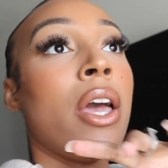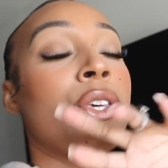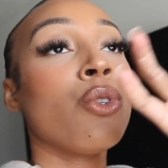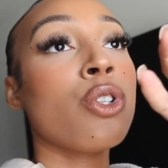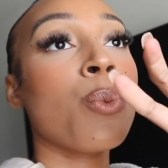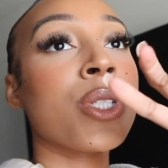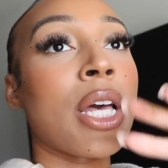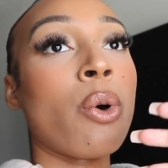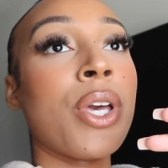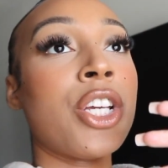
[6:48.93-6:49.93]
youtube was
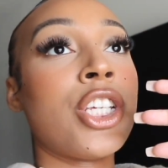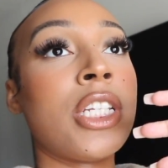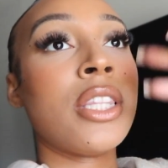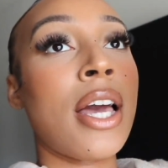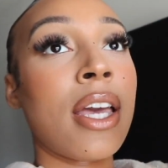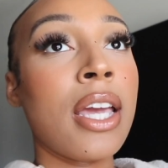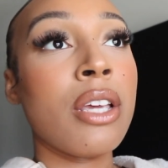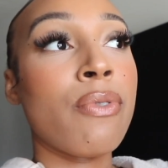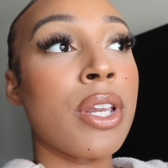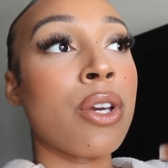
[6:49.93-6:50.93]
like okay she did that
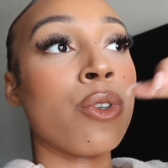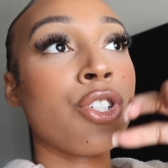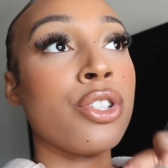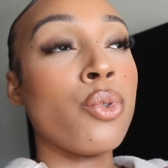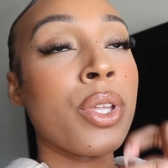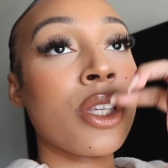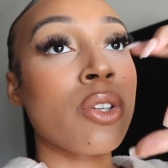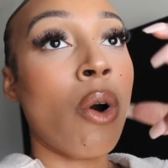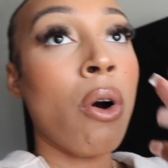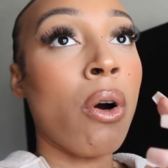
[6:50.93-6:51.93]
haiti video she's doing these
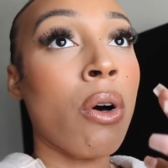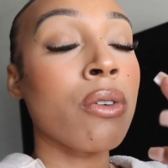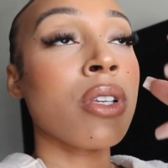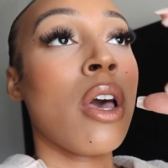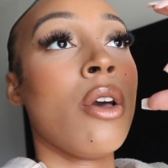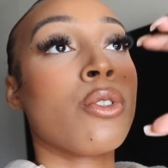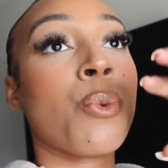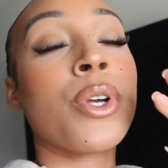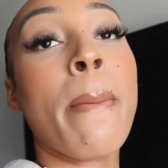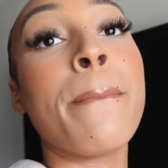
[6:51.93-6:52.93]
hauls so
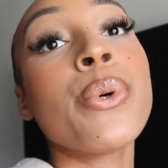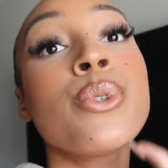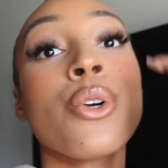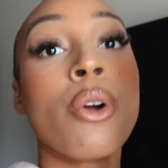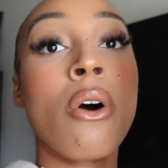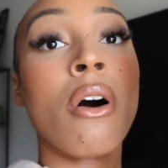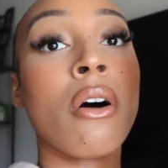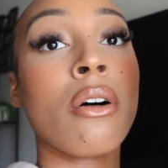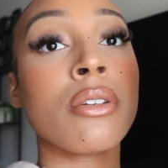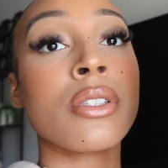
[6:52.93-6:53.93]
we're gonna boost her
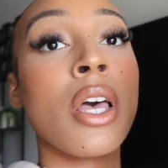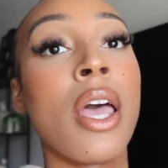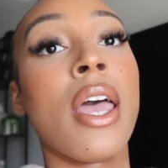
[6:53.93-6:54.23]
hauls